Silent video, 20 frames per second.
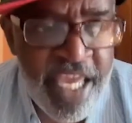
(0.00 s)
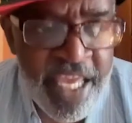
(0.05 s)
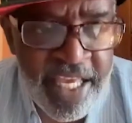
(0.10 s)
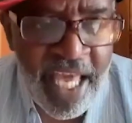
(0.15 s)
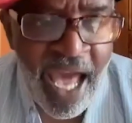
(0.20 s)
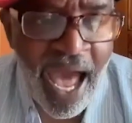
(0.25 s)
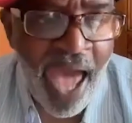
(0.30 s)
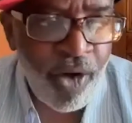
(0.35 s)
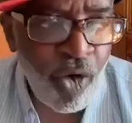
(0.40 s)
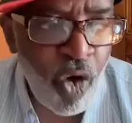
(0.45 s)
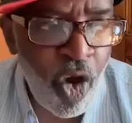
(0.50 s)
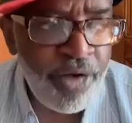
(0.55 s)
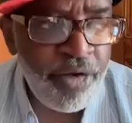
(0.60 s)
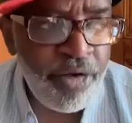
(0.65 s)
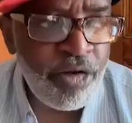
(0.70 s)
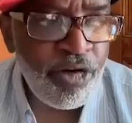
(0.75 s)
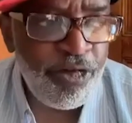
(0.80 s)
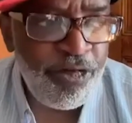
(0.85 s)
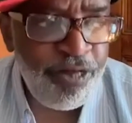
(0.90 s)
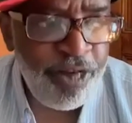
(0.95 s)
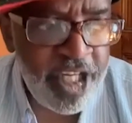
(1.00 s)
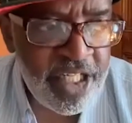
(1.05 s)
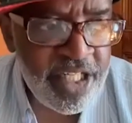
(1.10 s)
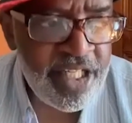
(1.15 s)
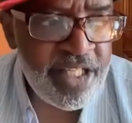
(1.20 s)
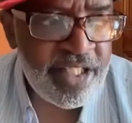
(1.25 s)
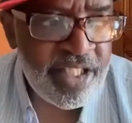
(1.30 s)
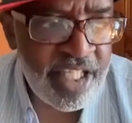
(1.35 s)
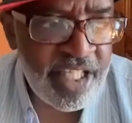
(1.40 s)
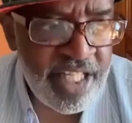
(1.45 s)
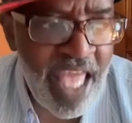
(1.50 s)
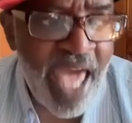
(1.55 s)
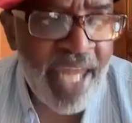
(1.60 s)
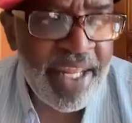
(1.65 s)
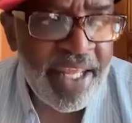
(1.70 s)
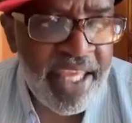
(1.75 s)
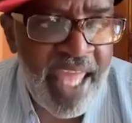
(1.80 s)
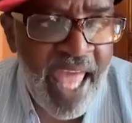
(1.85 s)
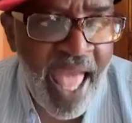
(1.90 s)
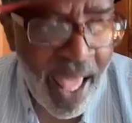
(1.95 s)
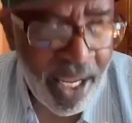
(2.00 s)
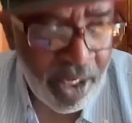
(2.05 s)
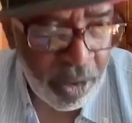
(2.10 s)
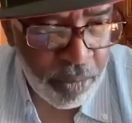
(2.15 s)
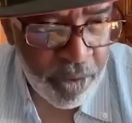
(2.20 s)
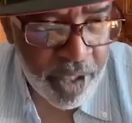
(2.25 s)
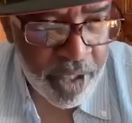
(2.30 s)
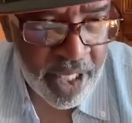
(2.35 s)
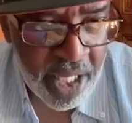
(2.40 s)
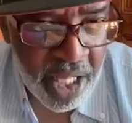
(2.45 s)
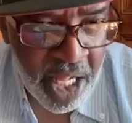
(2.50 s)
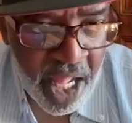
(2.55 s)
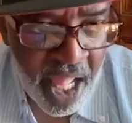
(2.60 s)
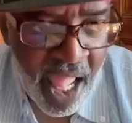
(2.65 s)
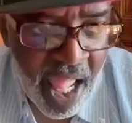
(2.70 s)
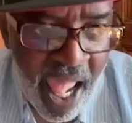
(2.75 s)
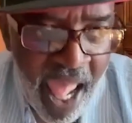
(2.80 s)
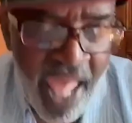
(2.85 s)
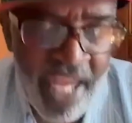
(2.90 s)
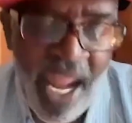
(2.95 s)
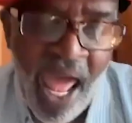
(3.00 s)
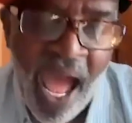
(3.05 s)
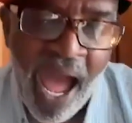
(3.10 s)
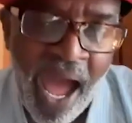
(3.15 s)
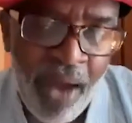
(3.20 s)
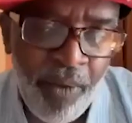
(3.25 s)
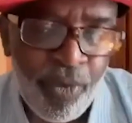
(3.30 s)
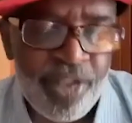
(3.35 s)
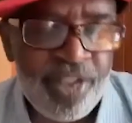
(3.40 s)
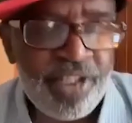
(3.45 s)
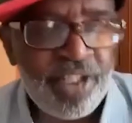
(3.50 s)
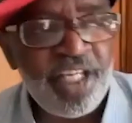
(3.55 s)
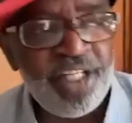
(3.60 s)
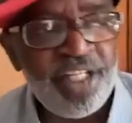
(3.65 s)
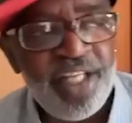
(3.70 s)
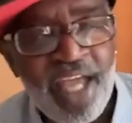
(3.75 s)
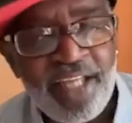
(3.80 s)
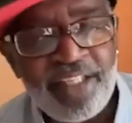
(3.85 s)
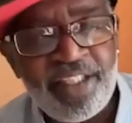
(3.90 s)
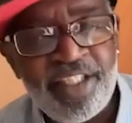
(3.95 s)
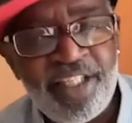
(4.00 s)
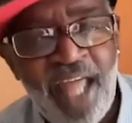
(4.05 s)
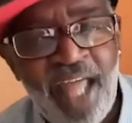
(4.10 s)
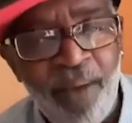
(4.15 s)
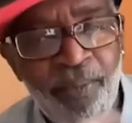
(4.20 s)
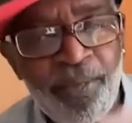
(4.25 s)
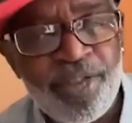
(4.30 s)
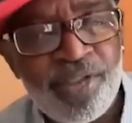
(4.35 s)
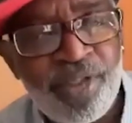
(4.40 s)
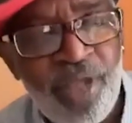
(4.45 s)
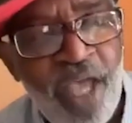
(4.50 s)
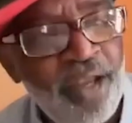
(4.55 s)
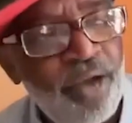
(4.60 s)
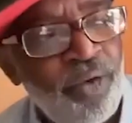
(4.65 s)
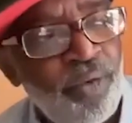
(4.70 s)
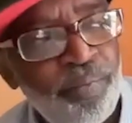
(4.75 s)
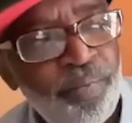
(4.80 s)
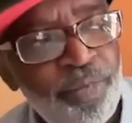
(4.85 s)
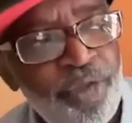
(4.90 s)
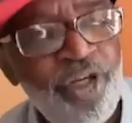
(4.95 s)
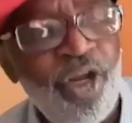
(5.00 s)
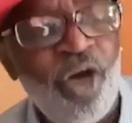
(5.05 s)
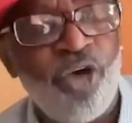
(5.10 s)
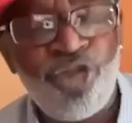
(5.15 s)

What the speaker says: got on the graffiti scene. He had a gallery, and I was connected. I was like, you know,